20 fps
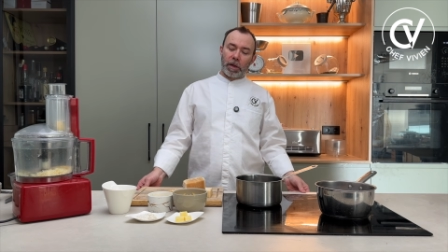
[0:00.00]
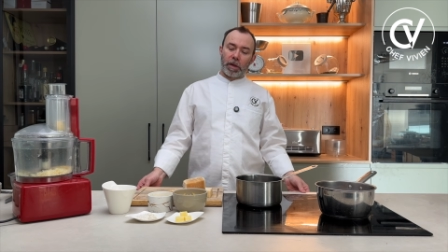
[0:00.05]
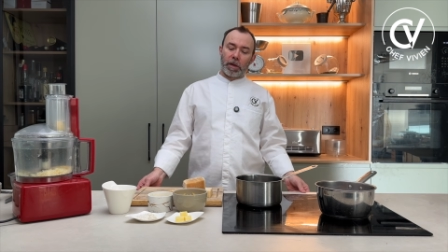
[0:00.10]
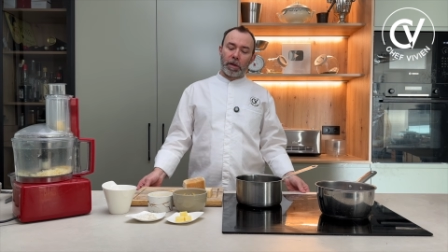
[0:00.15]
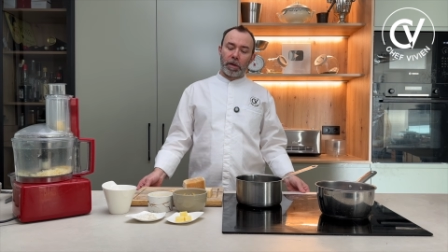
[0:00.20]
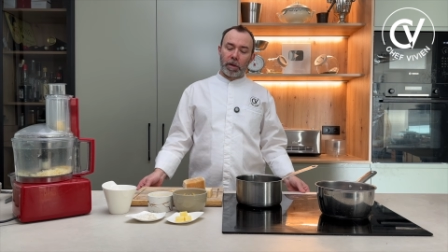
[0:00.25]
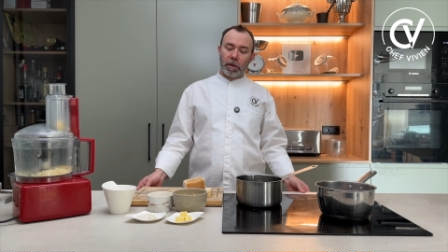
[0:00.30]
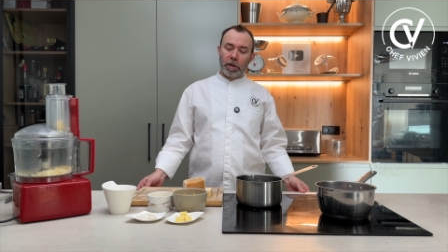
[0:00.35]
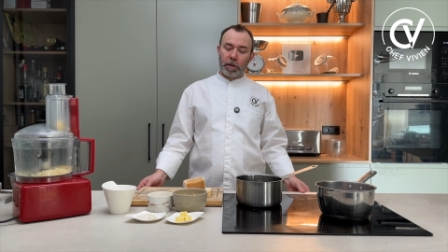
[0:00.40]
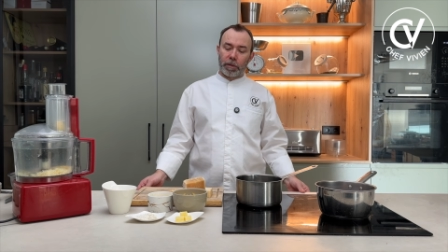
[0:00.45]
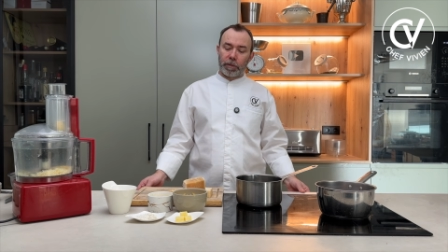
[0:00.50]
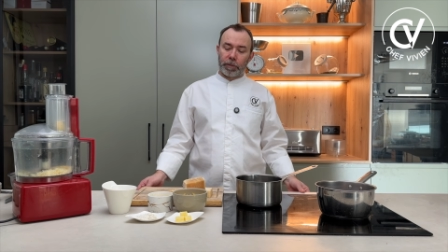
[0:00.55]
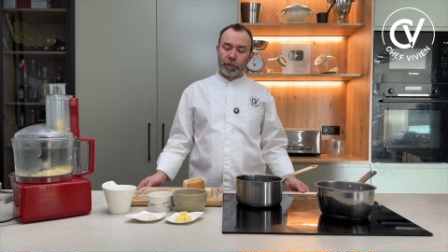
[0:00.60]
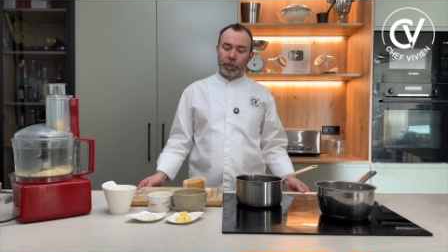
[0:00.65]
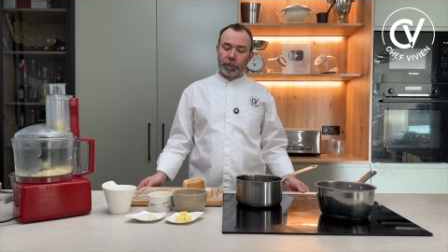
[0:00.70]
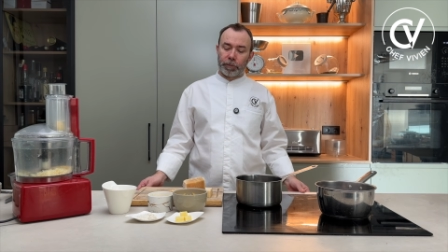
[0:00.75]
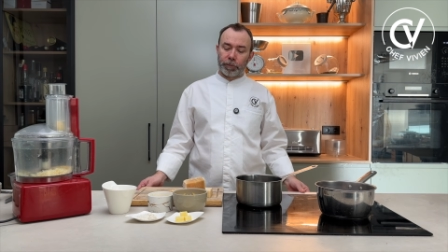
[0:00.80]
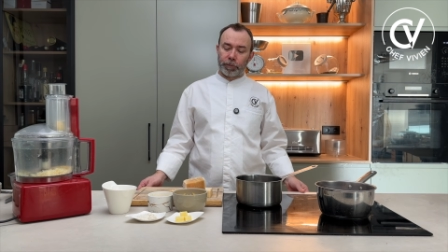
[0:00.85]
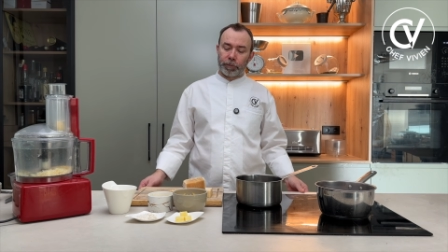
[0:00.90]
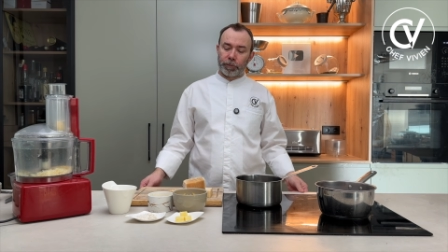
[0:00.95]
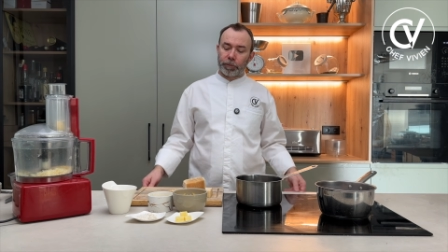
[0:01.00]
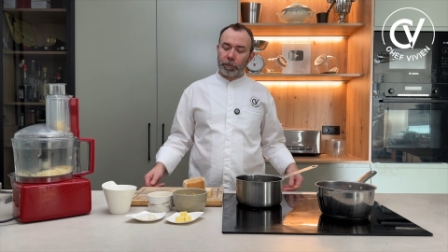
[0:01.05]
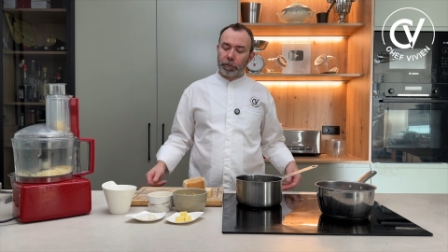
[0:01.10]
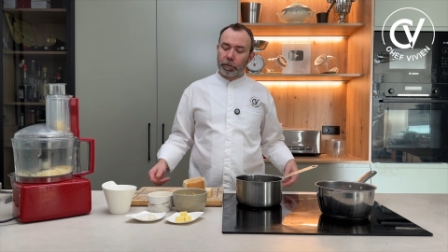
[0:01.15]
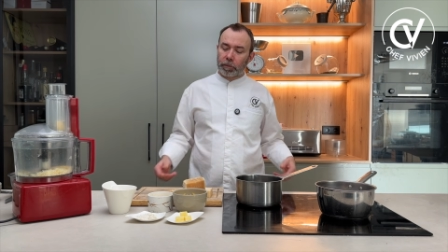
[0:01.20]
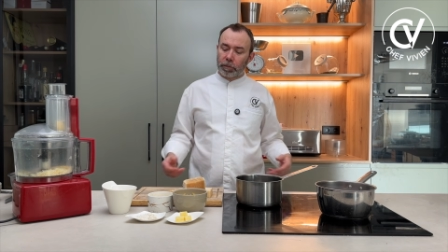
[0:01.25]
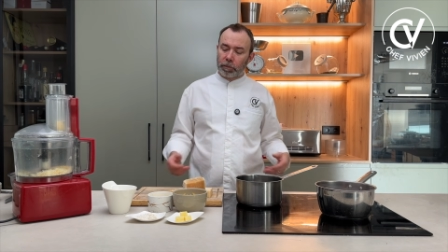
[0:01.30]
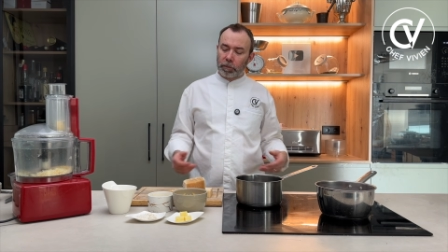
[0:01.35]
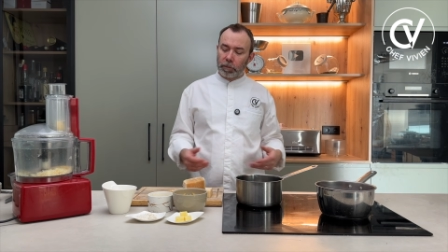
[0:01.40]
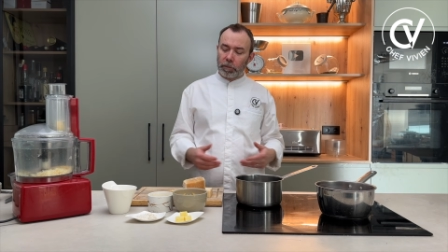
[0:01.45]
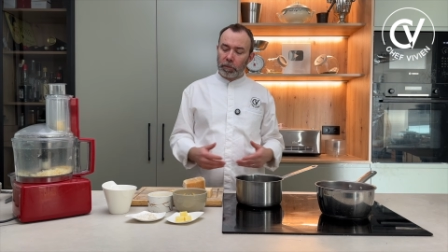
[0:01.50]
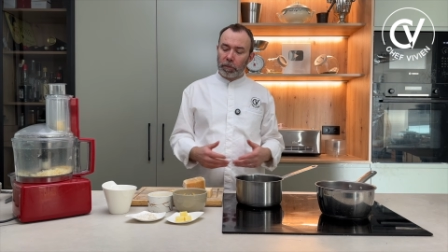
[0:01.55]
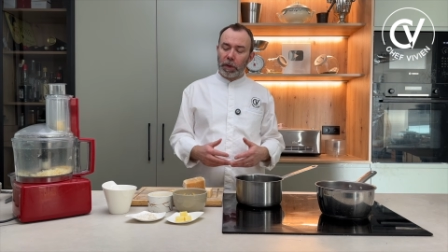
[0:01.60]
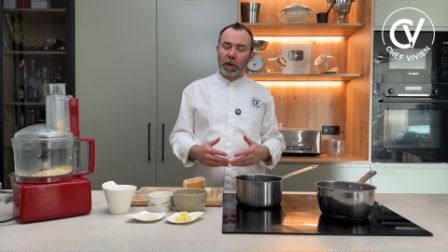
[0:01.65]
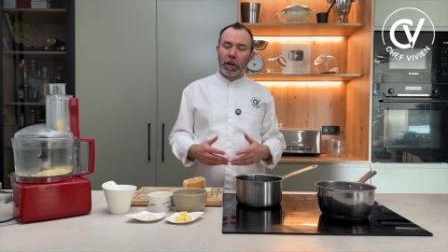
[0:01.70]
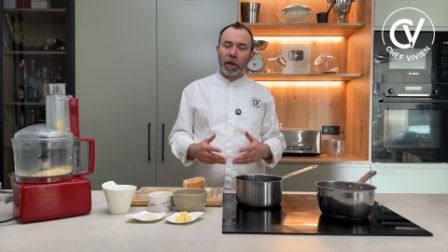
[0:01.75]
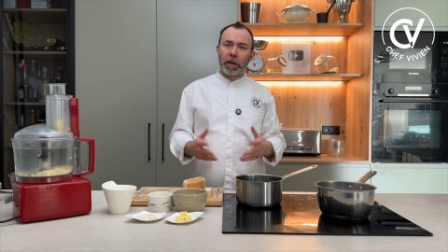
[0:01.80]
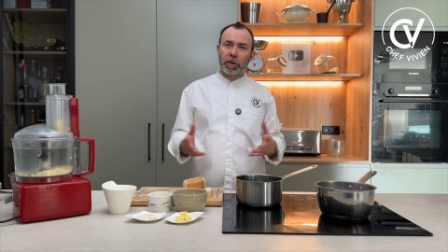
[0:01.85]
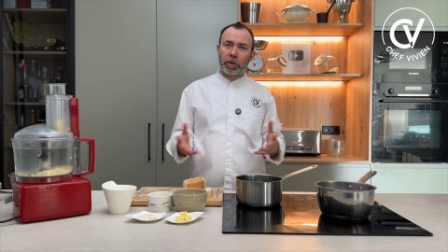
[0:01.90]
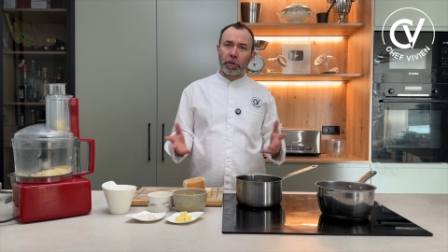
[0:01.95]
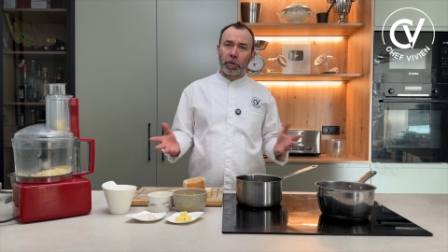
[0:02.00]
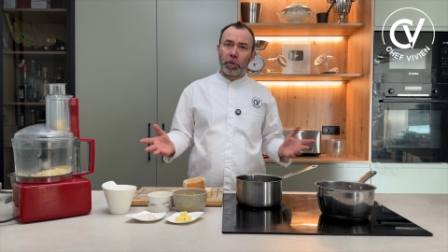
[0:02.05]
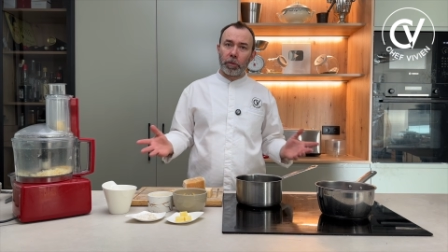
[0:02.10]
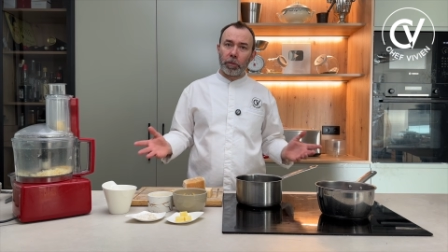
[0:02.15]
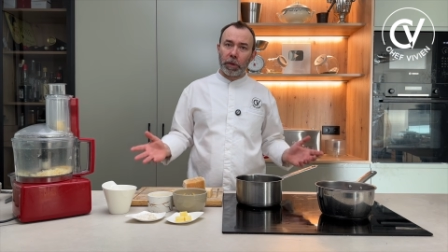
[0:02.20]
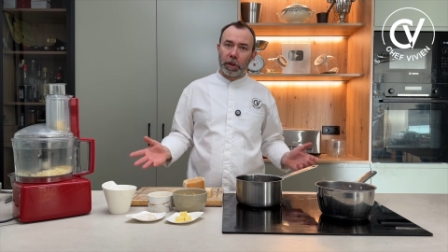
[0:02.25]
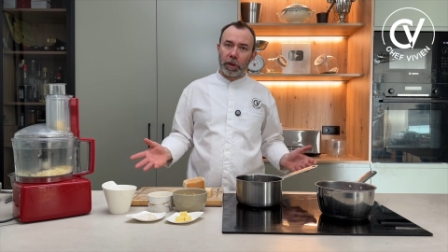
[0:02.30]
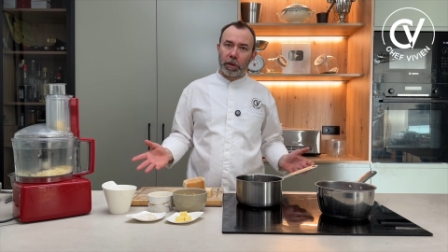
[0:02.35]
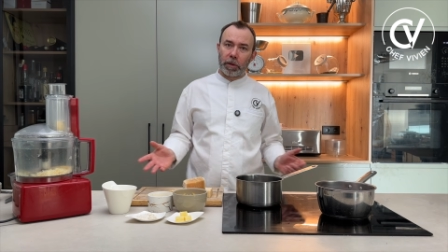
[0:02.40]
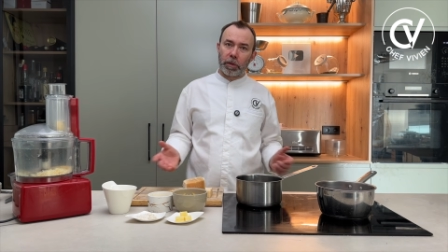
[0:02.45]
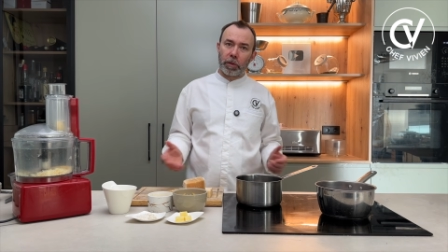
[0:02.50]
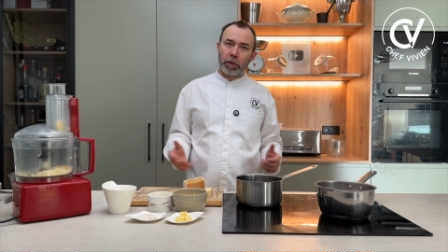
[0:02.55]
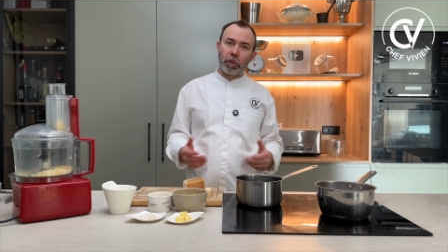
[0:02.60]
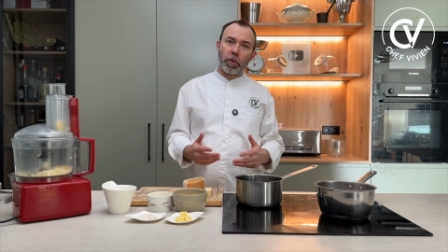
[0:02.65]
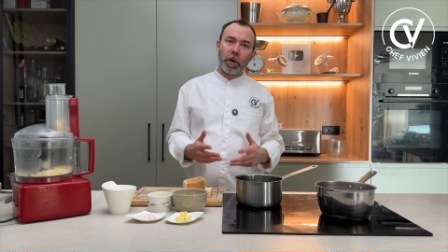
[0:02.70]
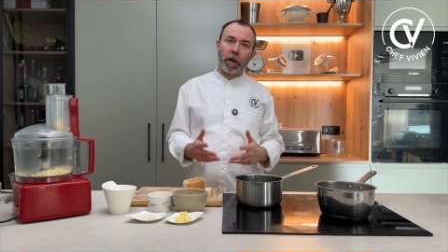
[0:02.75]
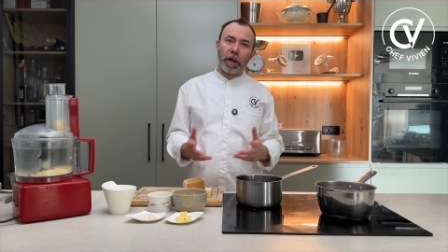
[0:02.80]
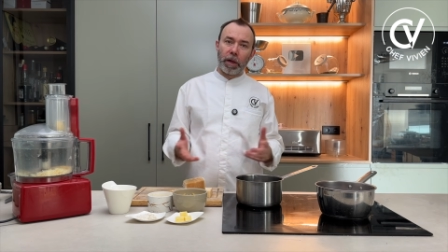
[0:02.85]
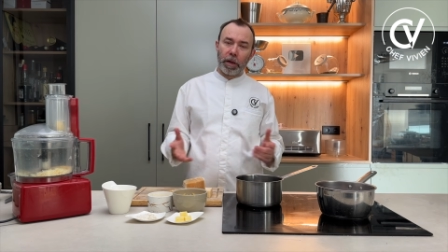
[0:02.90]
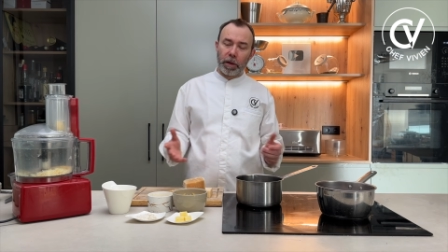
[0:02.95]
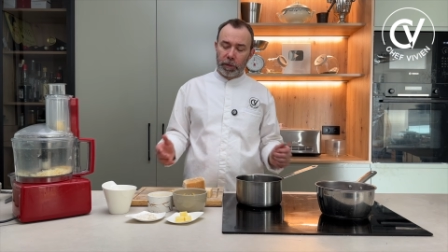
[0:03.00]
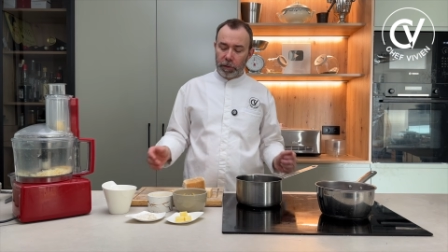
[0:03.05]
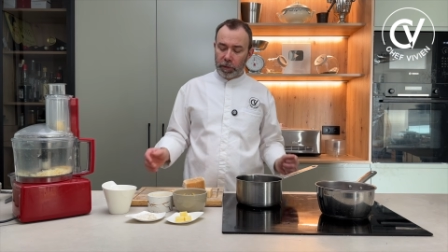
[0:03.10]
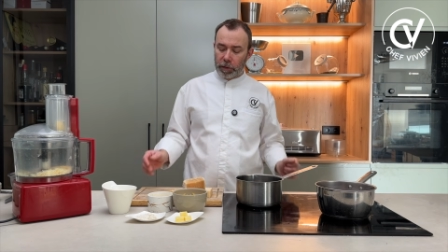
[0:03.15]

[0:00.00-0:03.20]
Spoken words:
in a gastronomic way